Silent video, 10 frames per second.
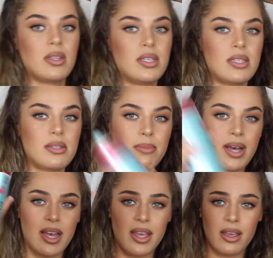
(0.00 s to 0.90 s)
this is
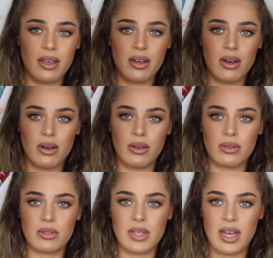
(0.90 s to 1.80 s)
my
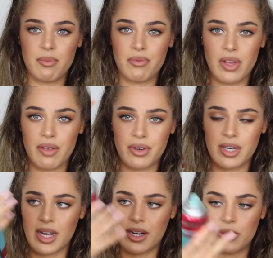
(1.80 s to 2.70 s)
all-time
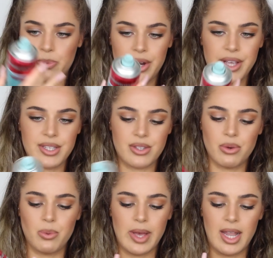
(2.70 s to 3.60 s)
favorite hairspray. It's
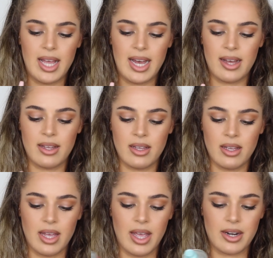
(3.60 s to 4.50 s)
the Wella
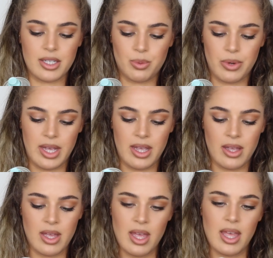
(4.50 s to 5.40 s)

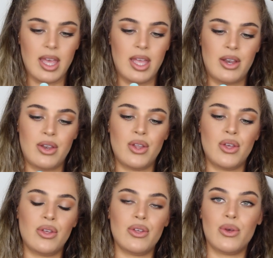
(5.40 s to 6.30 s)
hairspray in
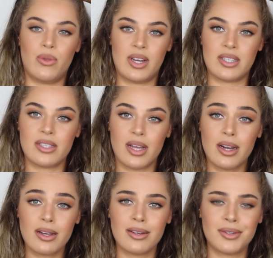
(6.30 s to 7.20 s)
Ultra
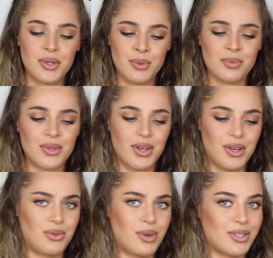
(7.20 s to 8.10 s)
Sterk,
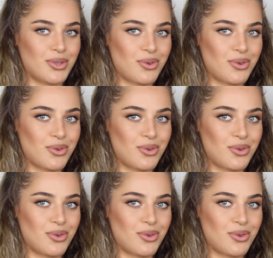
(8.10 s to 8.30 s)
Ultra